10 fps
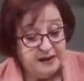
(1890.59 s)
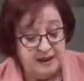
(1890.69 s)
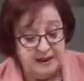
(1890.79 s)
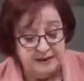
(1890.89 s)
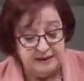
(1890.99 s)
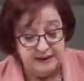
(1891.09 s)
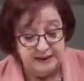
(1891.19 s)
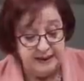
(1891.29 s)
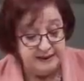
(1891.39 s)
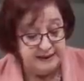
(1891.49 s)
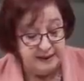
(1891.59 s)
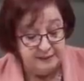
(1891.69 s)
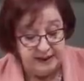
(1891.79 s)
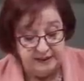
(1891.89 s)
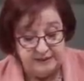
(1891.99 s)
and in that
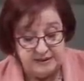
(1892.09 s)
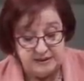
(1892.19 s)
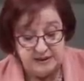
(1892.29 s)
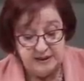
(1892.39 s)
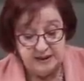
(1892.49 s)
time I was